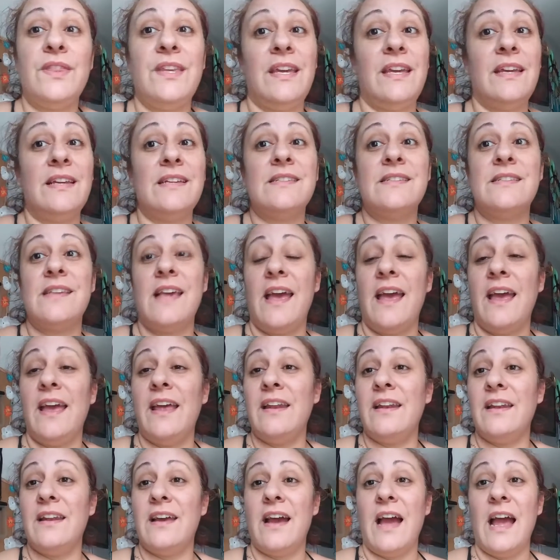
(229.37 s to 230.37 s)
things,
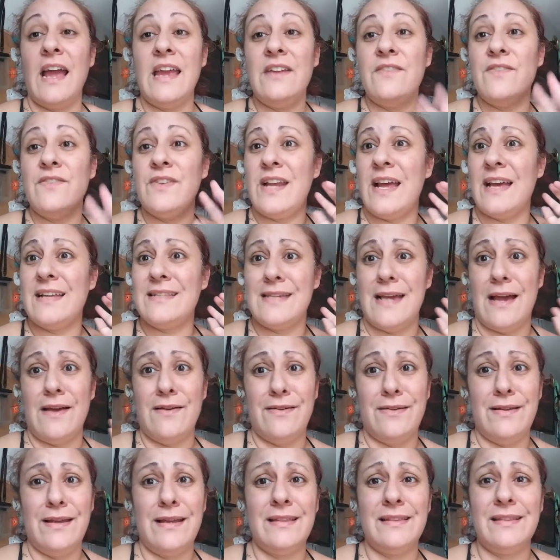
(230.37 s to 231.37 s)
and I even had
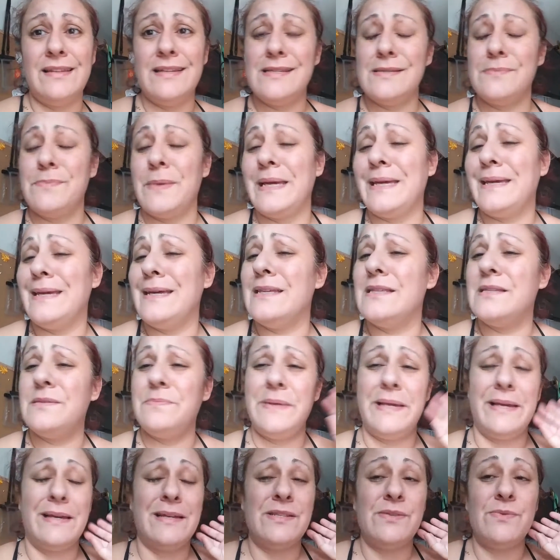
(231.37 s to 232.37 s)
to enlist my kids
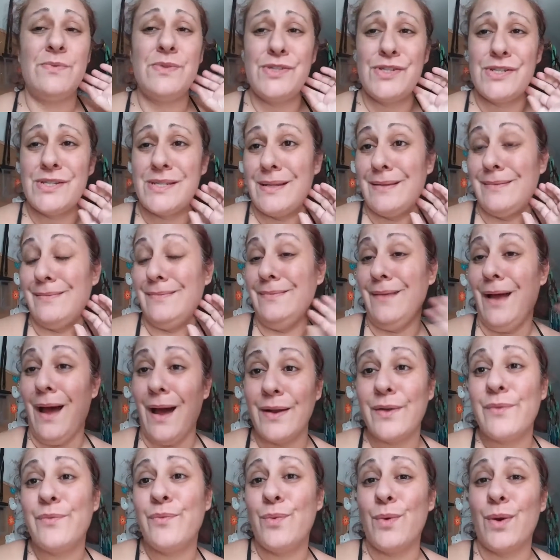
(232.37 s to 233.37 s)
because it was just a
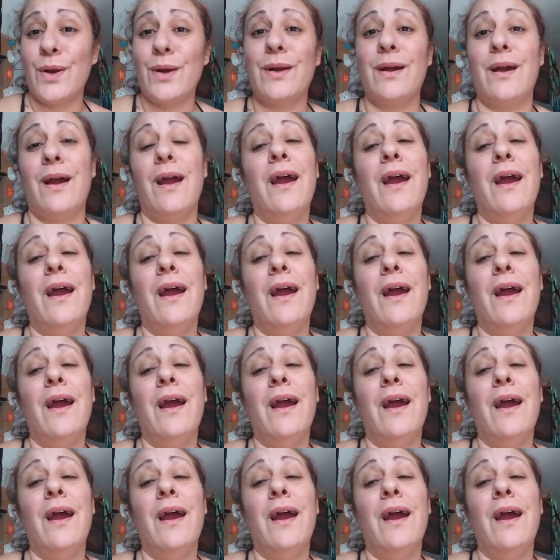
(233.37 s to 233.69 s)
lot of work.